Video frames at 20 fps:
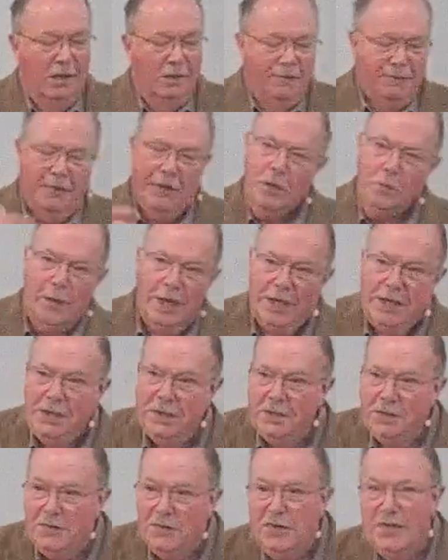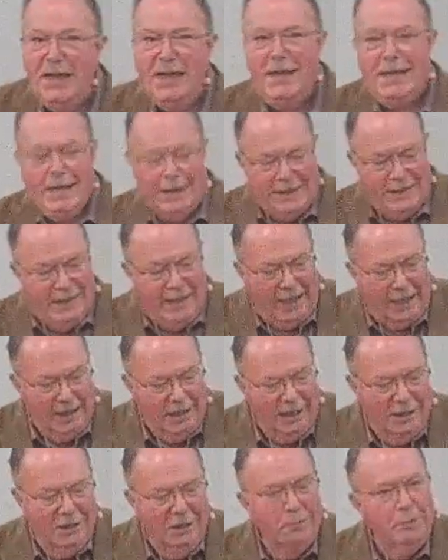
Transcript: where the wages of sin is death,